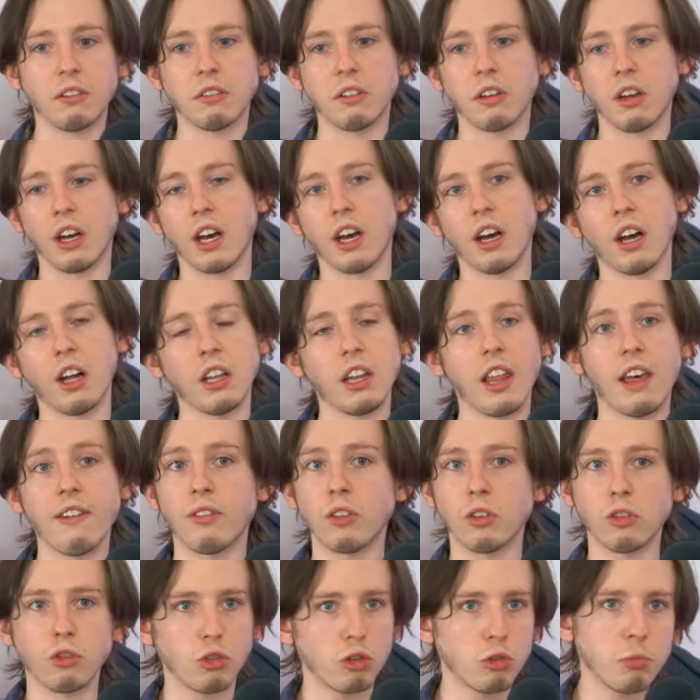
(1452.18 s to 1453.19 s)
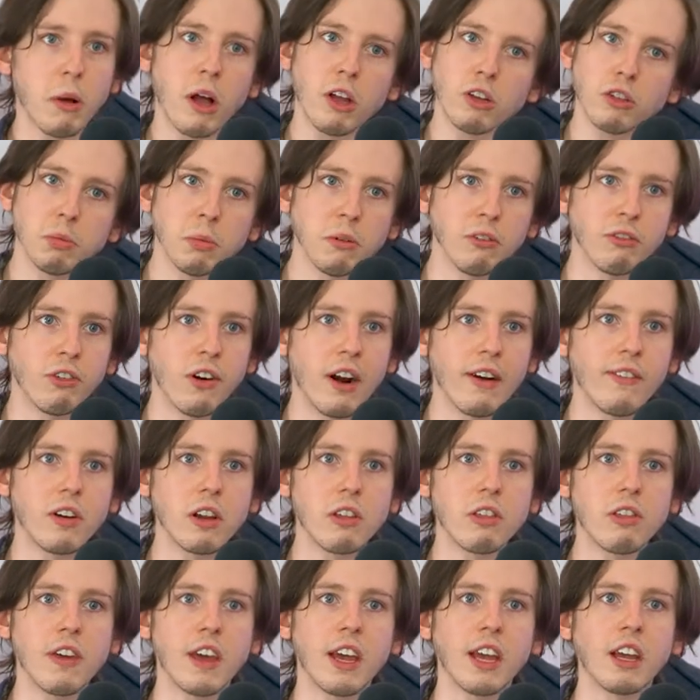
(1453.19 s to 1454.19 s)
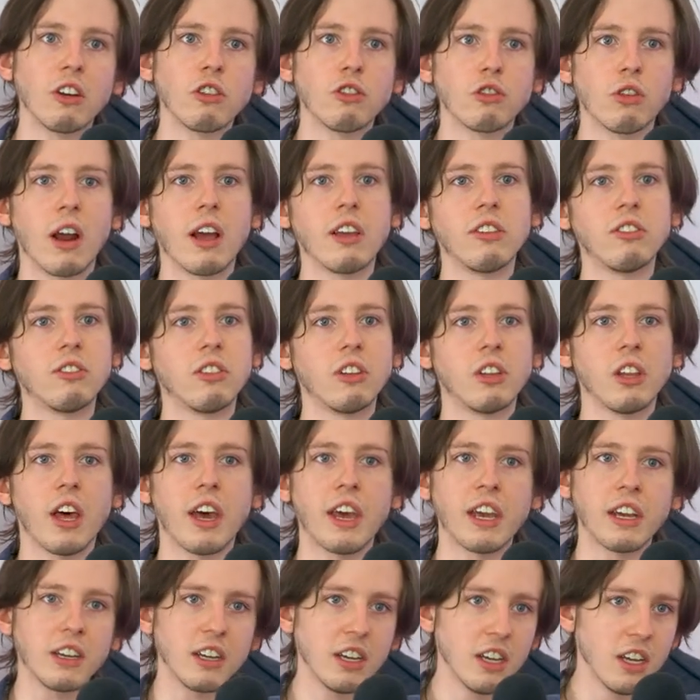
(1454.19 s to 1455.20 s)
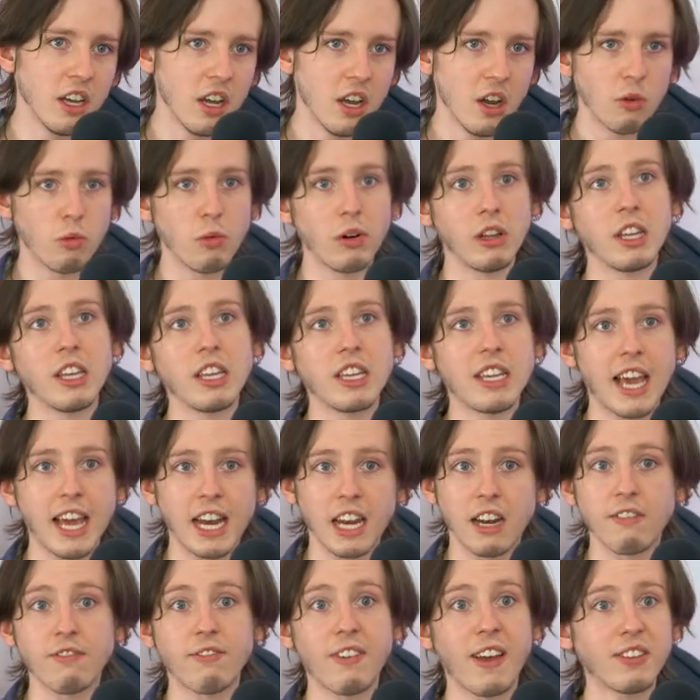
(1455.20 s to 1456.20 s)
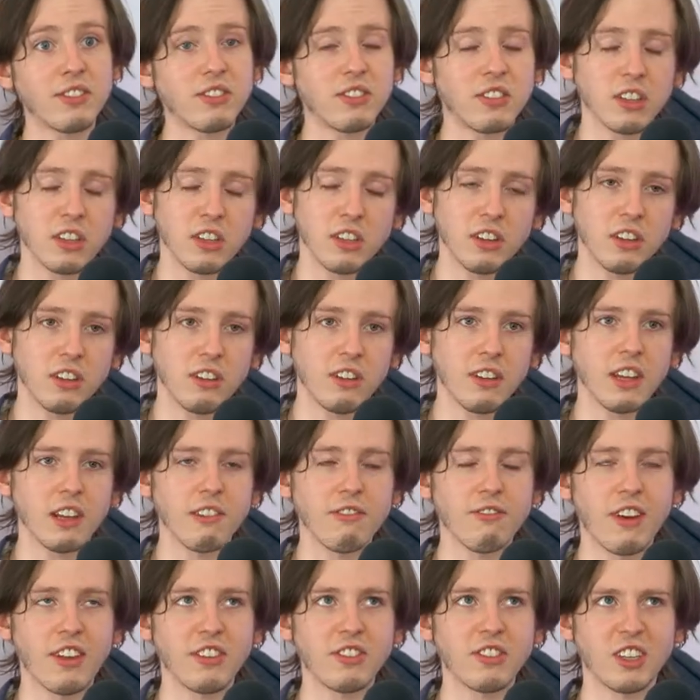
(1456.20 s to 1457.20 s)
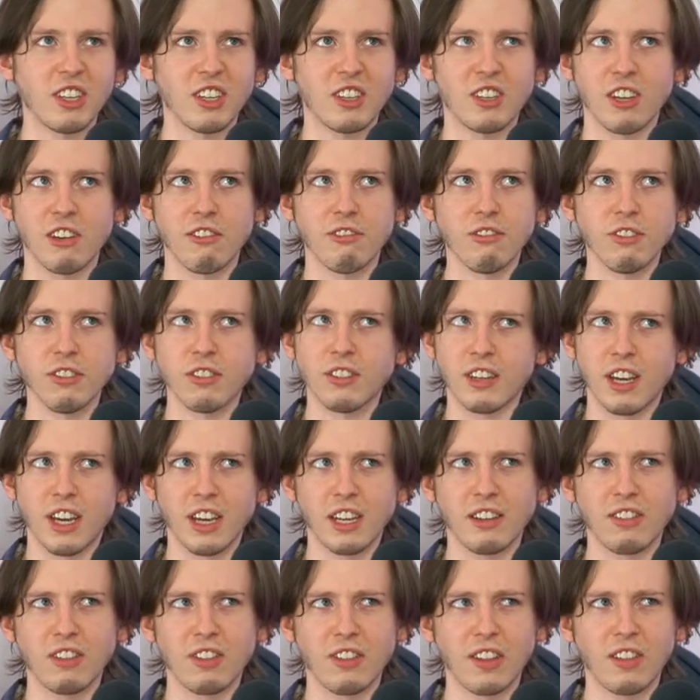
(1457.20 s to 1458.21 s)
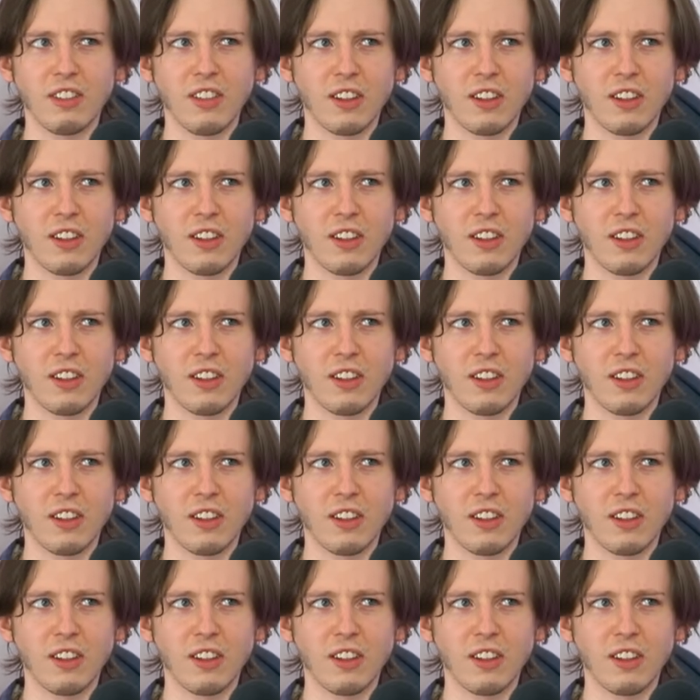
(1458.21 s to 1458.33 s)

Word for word: uh, Eleven's responsible for everything, tries to like really get invested investigative. I think